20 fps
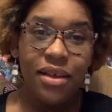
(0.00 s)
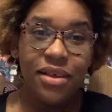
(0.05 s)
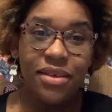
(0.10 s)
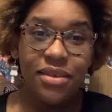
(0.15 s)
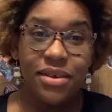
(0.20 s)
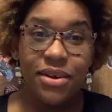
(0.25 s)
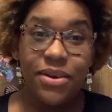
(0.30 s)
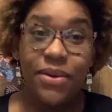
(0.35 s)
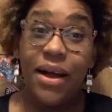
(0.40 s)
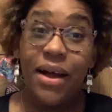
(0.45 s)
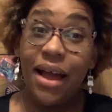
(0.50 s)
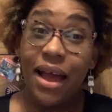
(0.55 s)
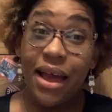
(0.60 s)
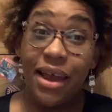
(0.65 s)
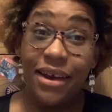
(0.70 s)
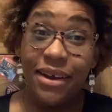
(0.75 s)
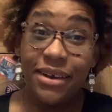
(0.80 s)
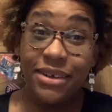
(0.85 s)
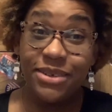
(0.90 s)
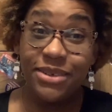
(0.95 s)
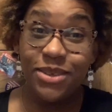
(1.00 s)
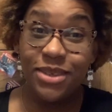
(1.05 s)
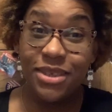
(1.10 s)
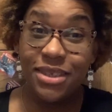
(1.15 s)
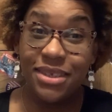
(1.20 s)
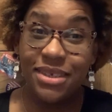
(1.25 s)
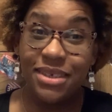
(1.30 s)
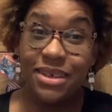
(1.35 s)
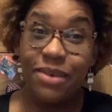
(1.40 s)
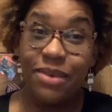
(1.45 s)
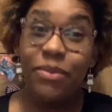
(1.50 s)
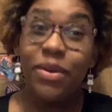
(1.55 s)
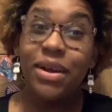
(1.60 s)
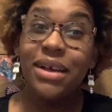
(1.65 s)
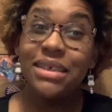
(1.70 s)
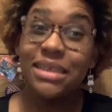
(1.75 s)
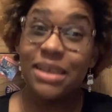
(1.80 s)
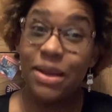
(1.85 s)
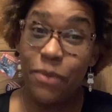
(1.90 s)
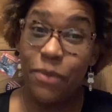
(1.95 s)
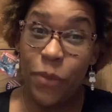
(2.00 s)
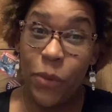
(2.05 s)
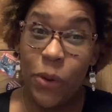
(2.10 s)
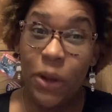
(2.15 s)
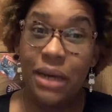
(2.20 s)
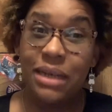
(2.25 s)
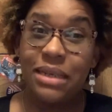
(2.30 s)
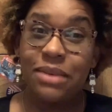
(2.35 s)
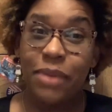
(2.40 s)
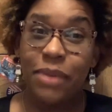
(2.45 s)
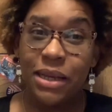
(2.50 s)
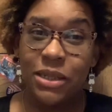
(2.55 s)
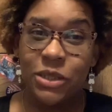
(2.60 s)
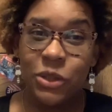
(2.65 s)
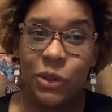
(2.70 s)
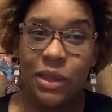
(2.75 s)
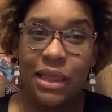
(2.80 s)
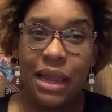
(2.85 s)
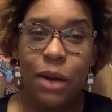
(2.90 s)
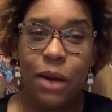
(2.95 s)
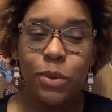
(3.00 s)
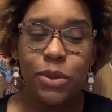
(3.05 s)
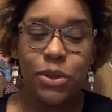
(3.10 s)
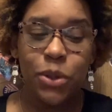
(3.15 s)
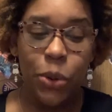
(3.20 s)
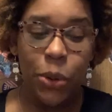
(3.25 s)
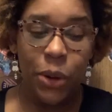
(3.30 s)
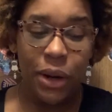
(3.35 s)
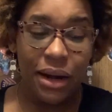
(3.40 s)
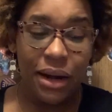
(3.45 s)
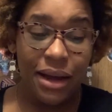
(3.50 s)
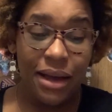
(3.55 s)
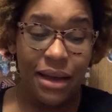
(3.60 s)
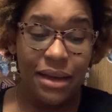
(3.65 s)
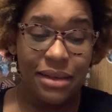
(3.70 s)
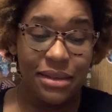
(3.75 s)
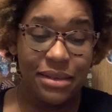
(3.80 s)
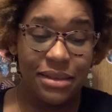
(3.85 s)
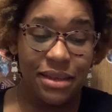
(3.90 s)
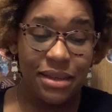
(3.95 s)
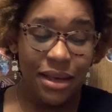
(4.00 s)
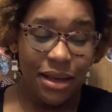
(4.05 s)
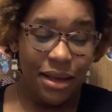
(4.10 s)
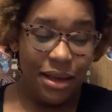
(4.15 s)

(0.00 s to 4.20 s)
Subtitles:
So I got notes because I wanted to make sure that I was organized.